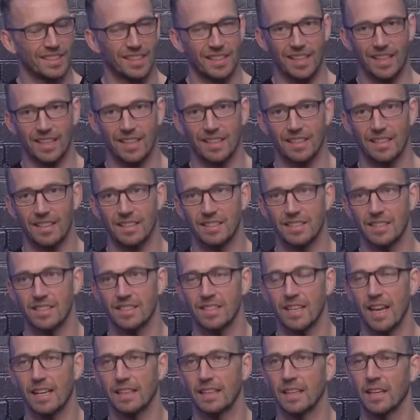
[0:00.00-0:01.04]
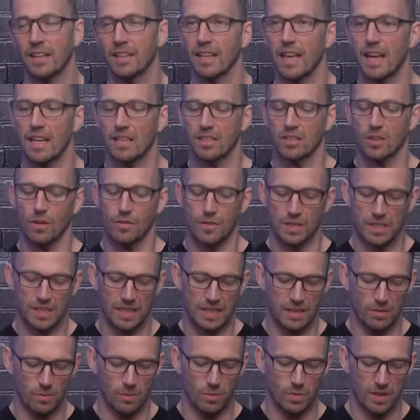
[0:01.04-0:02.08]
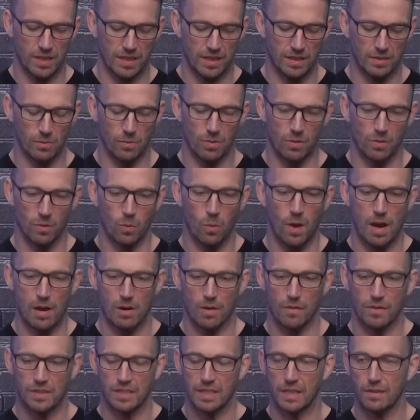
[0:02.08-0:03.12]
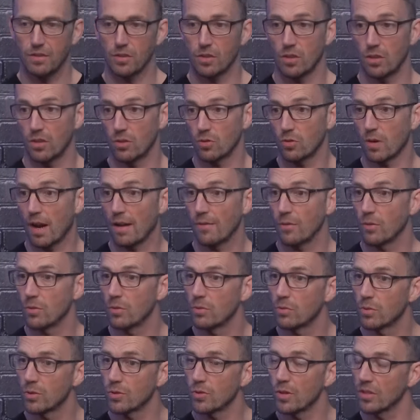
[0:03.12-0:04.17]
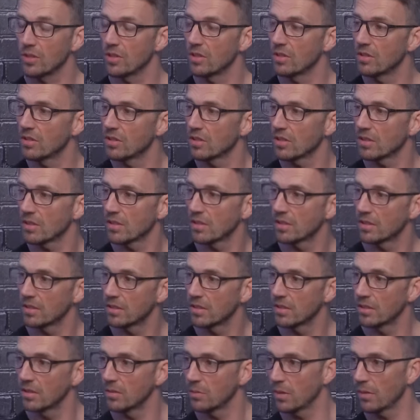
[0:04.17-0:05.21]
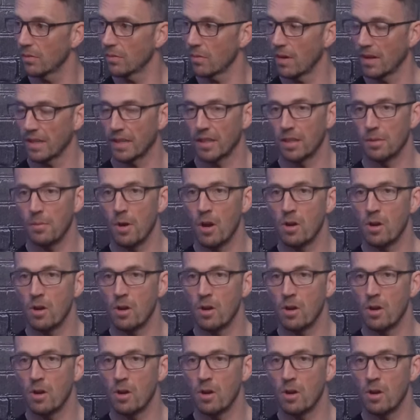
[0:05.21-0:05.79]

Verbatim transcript: Yeah, it's insane. And I guess obviously we we're aware obviously of the, the travel restrictions with Frank at the